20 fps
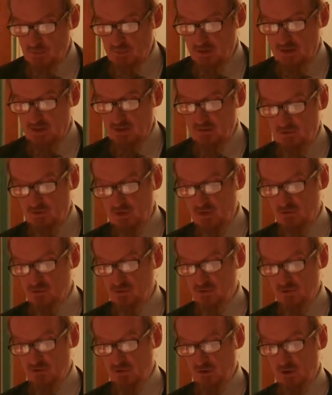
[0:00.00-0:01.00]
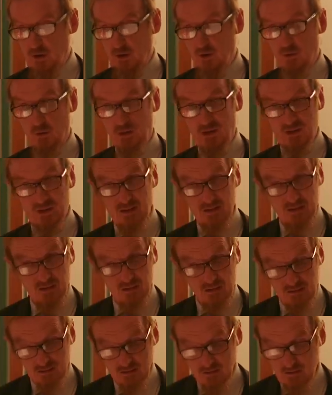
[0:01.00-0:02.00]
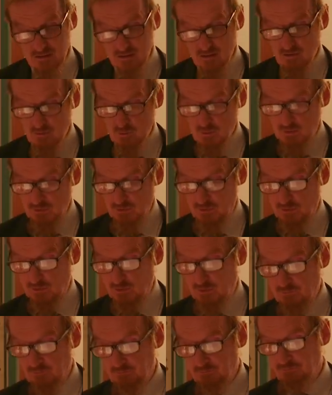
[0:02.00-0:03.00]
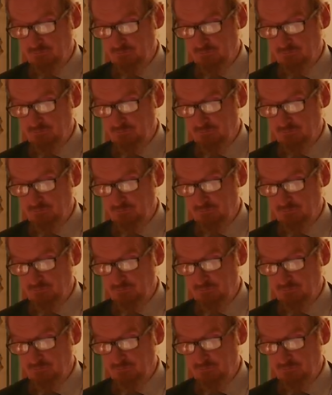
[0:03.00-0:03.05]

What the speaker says: began centuries ago in the city of Mosul.